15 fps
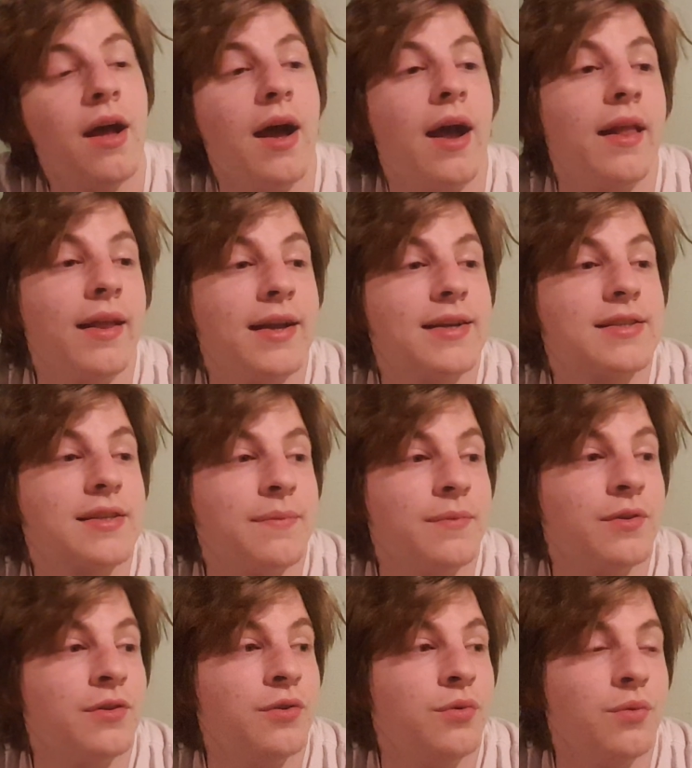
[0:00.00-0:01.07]
I like
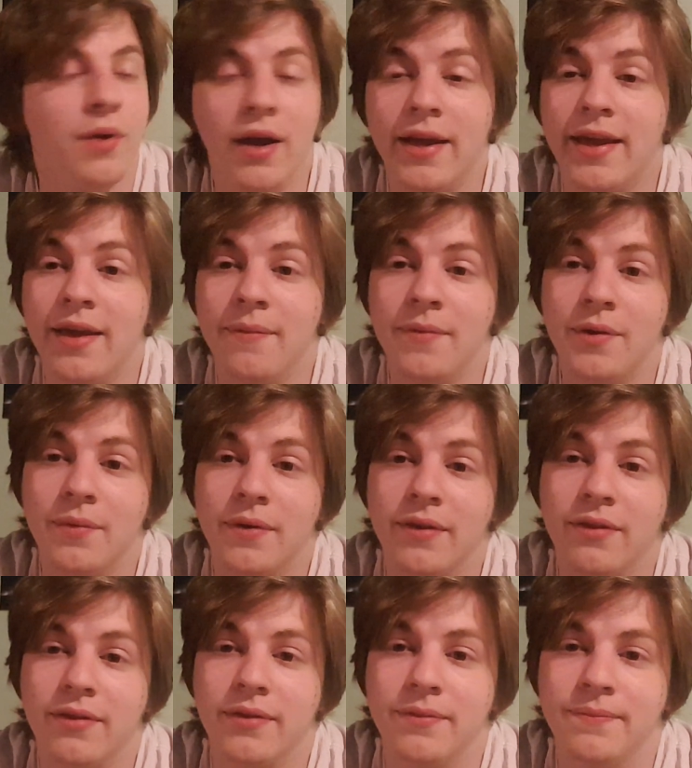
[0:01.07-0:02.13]
someone who I can't be
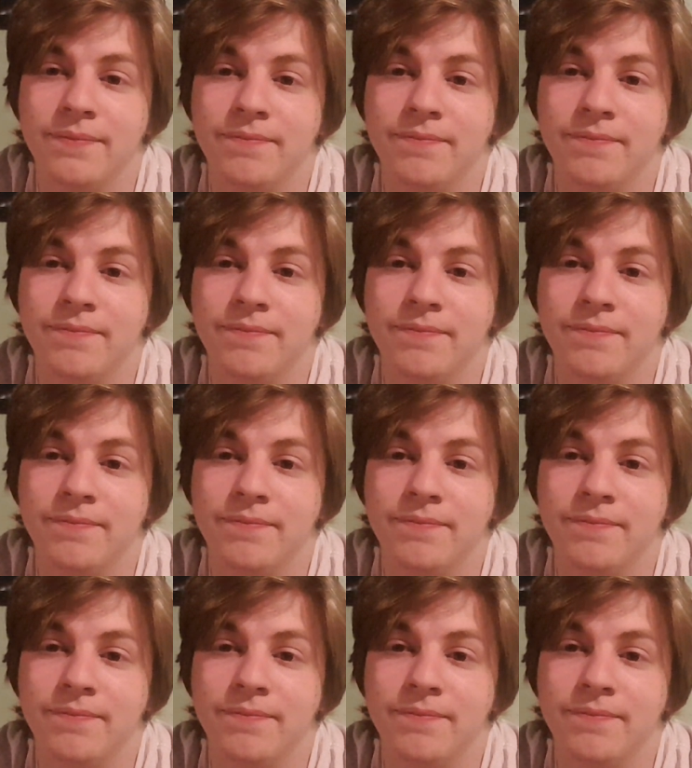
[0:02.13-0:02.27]
with.